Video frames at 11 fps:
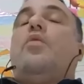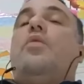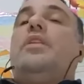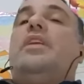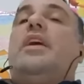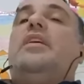
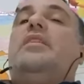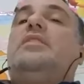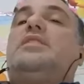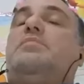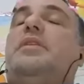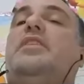when they
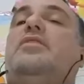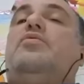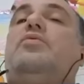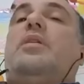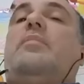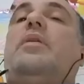speak
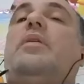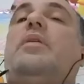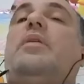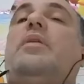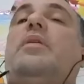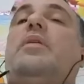to the
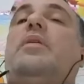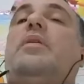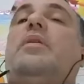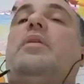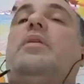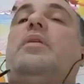Americans, you know,
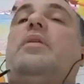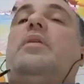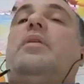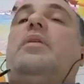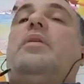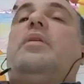if it's
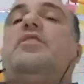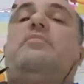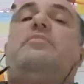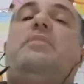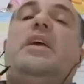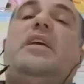Biden, if it's
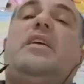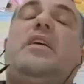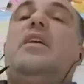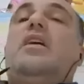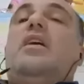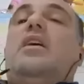Blinken,
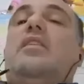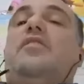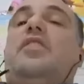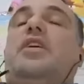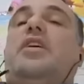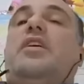if it's,
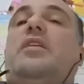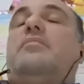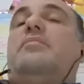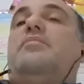um,